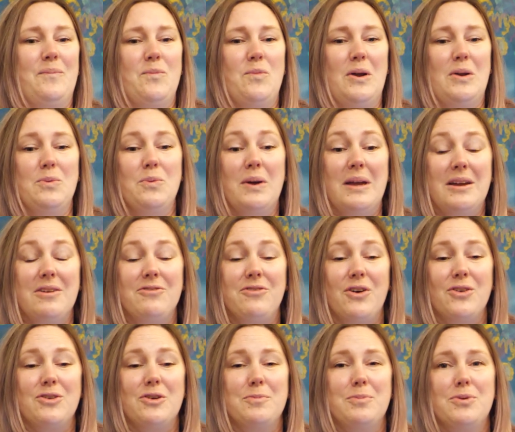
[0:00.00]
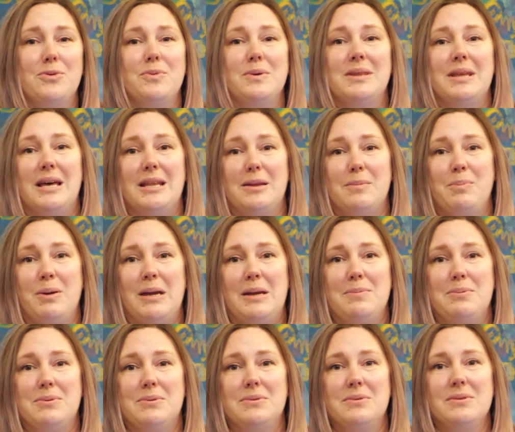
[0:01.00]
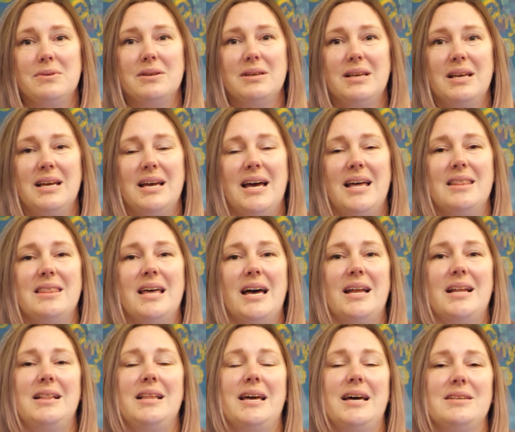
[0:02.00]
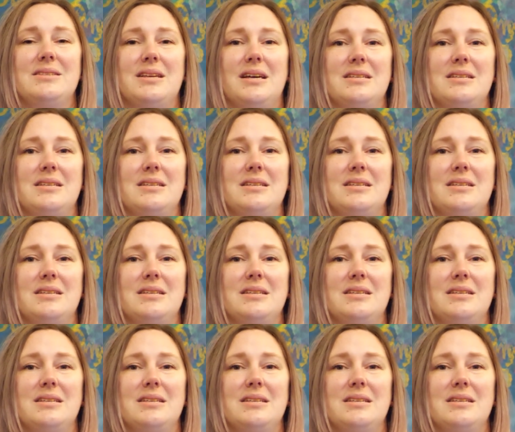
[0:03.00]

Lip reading: when we're vulnerable with other people, and that allows